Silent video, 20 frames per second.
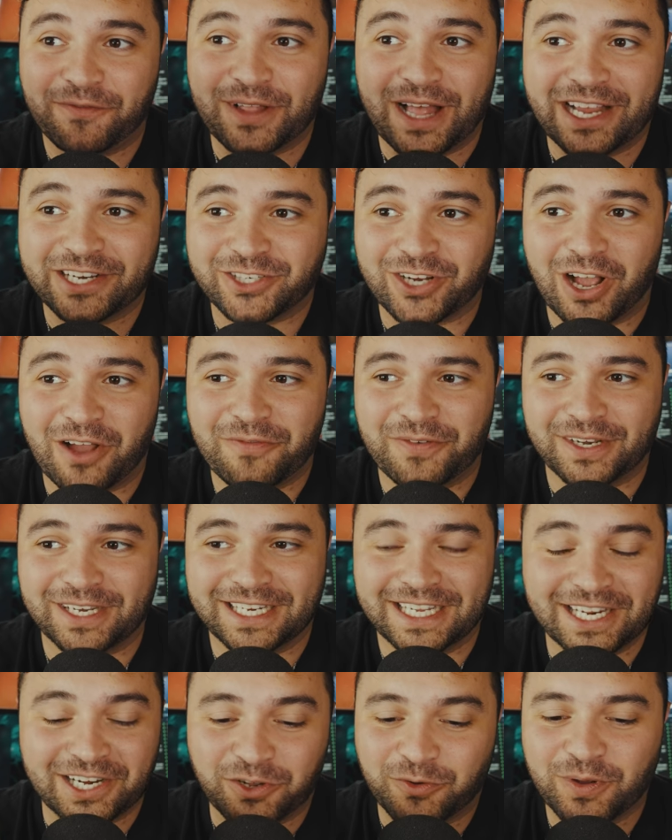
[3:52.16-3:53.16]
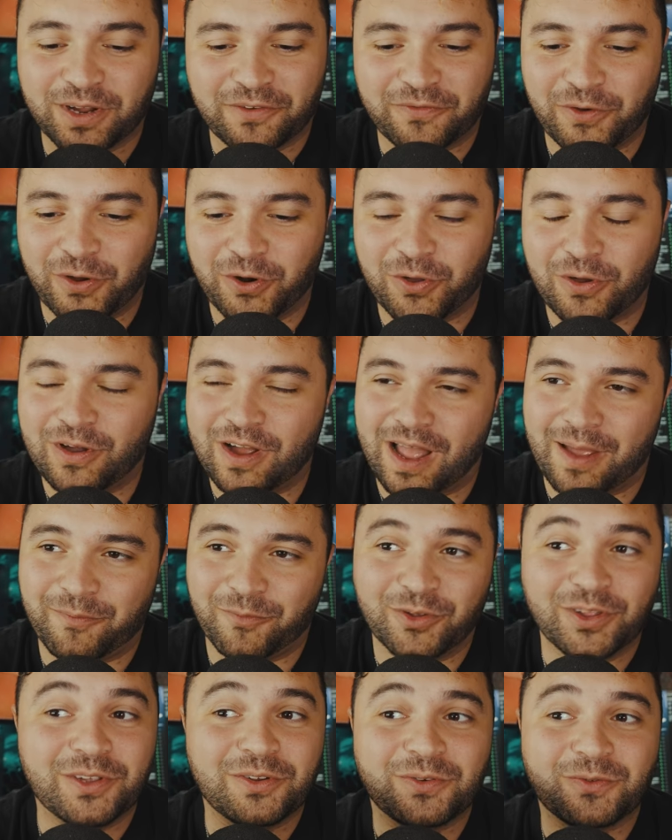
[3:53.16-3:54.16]
flash off and get a quick photo. I'm
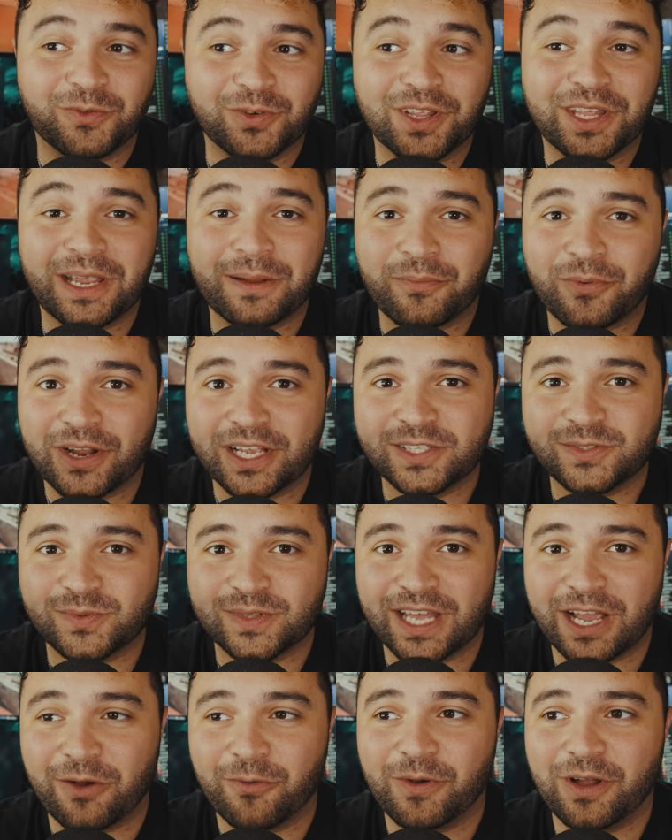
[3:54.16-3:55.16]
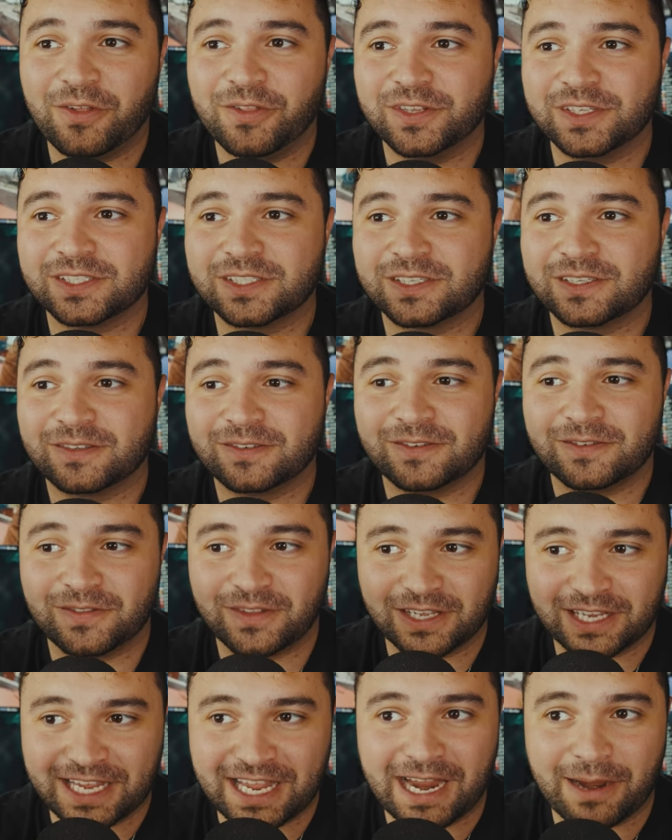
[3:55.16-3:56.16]
really, really impressed with how well this
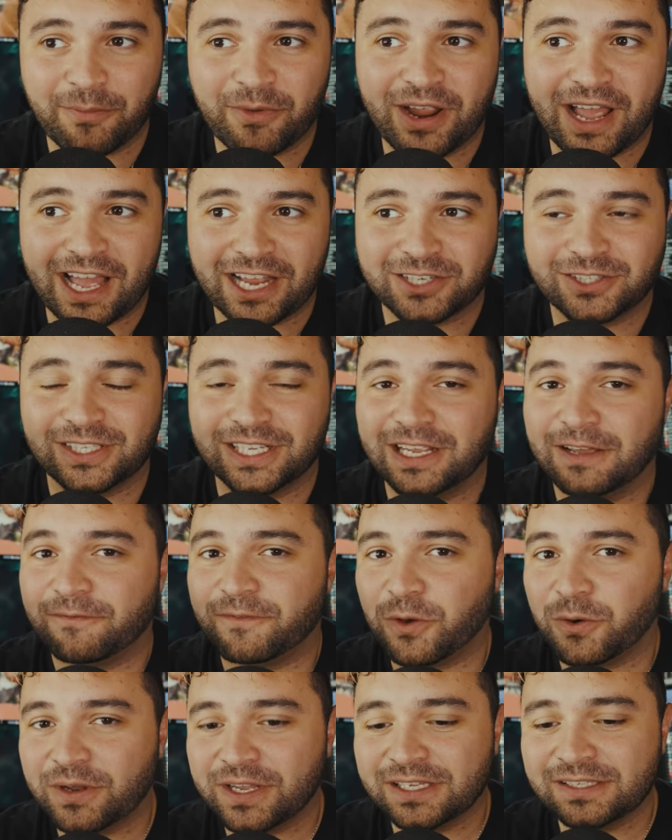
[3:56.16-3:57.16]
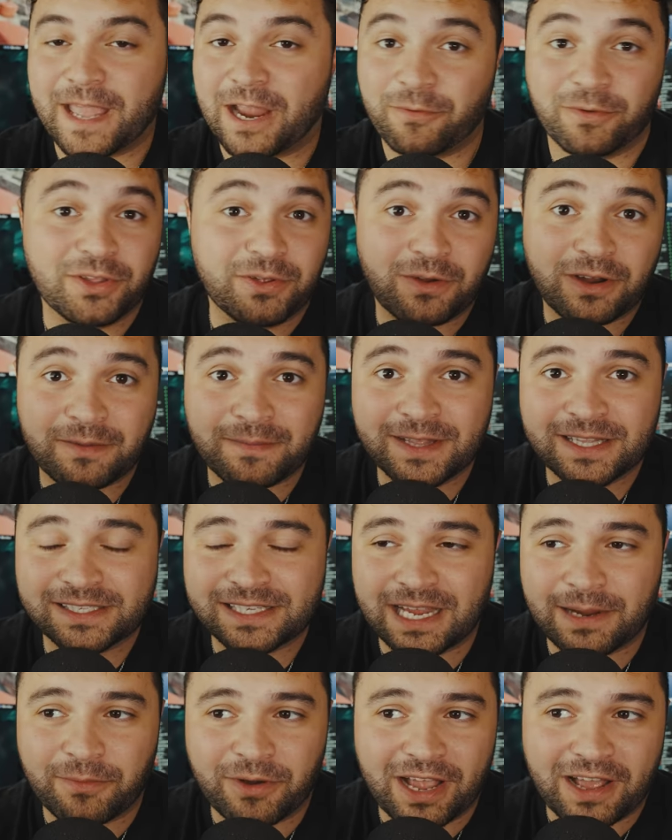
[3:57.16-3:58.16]
the camera actually hit focus. I really recommend this
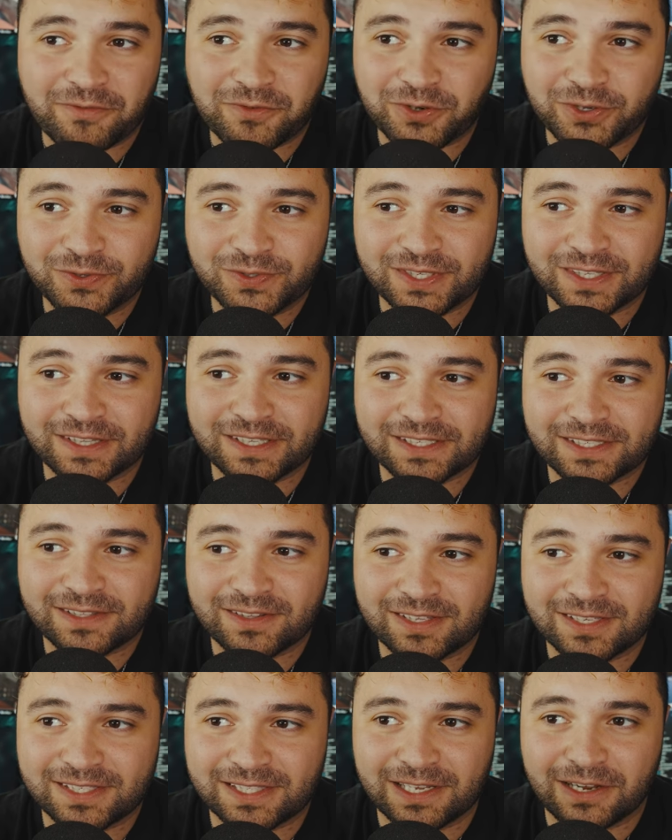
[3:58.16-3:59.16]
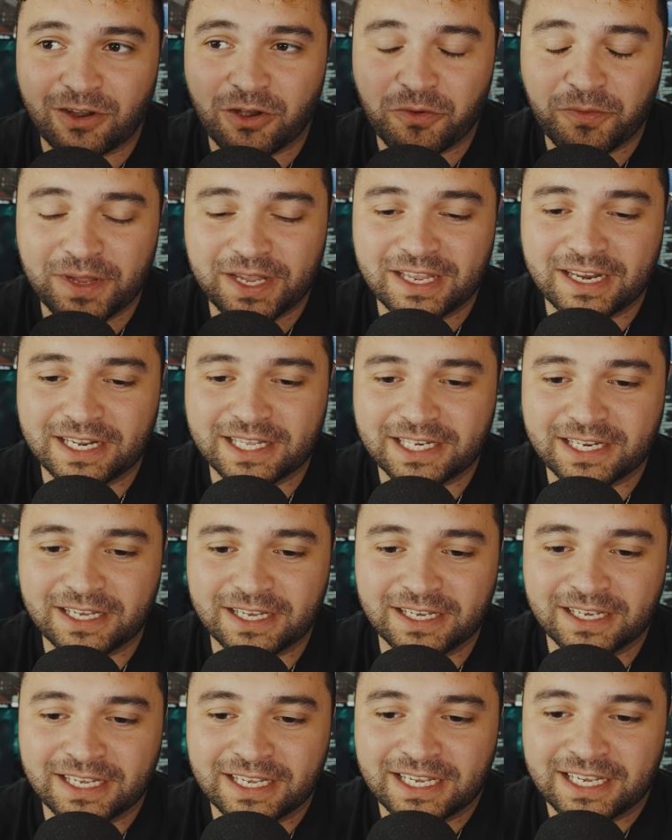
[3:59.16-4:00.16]
camera after using this this thing all weekend. It
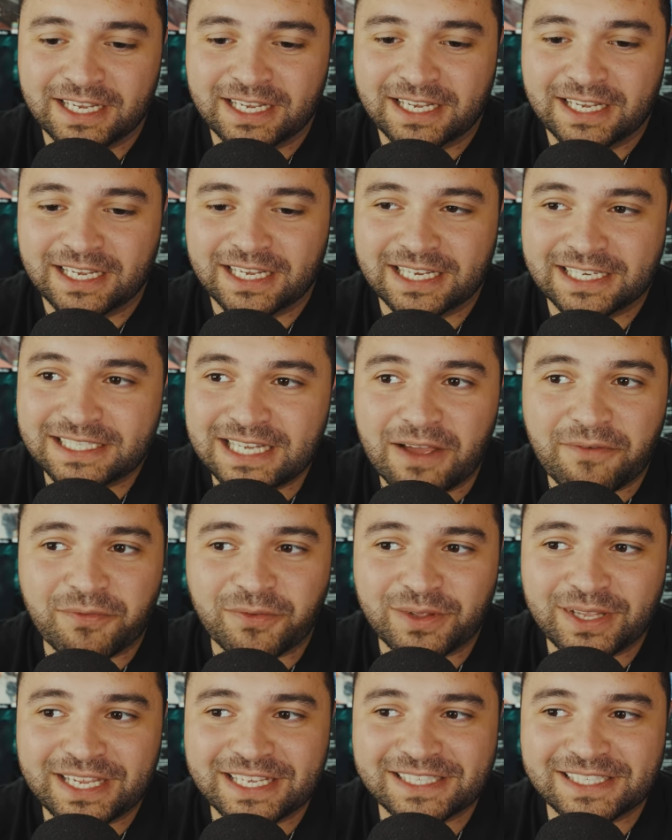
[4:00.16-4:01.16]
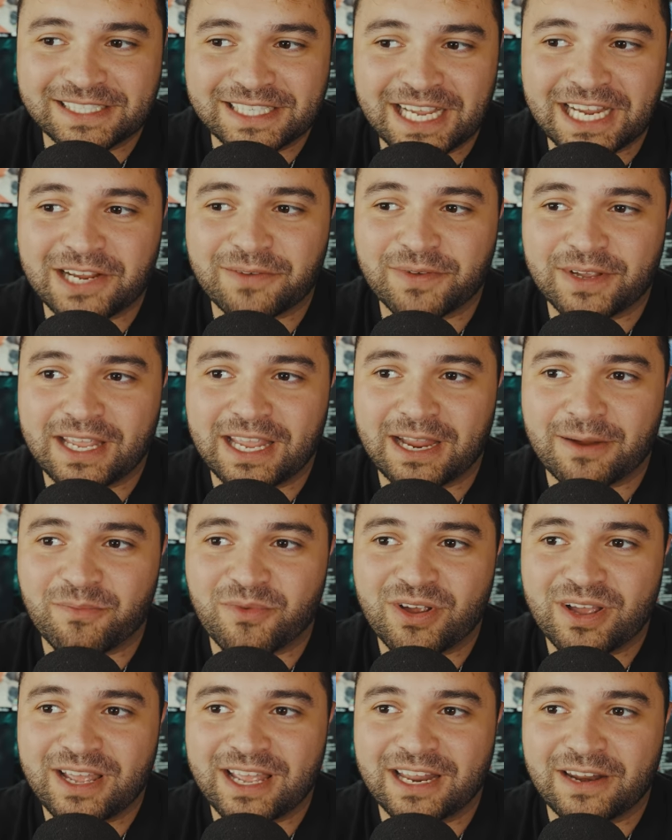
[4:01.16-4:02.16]
uh, it definitely is a tank of a
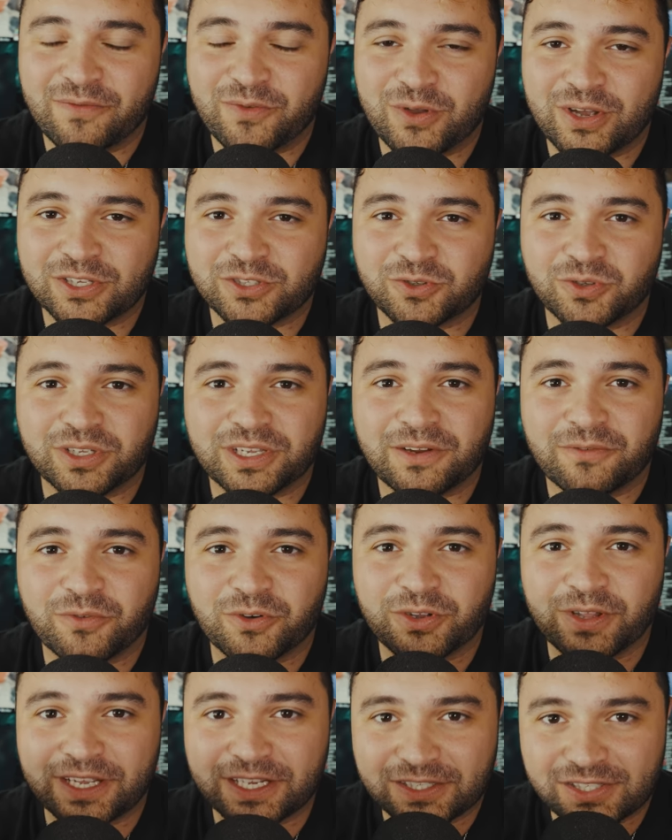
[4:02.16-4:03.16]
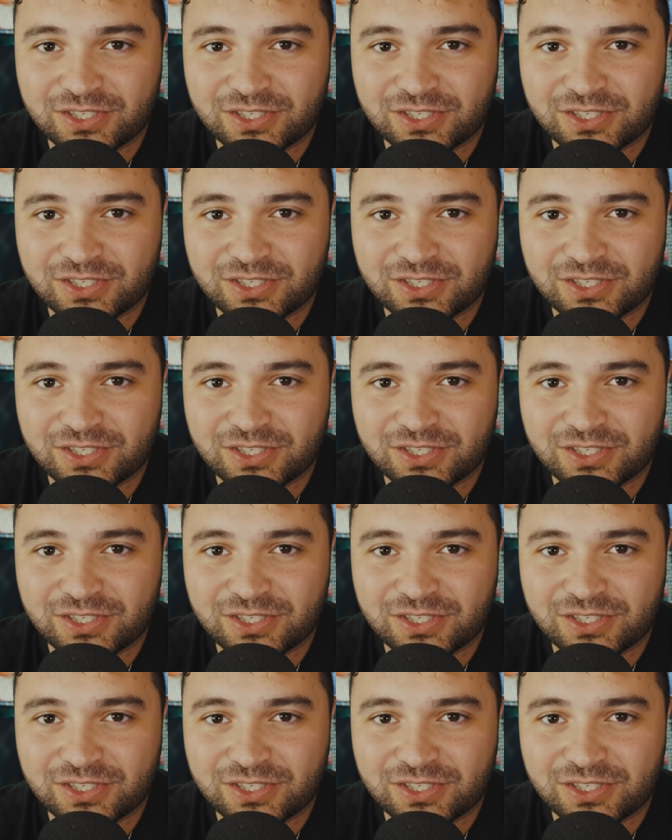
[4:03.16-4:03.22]
camera. And if you guys are looking for like a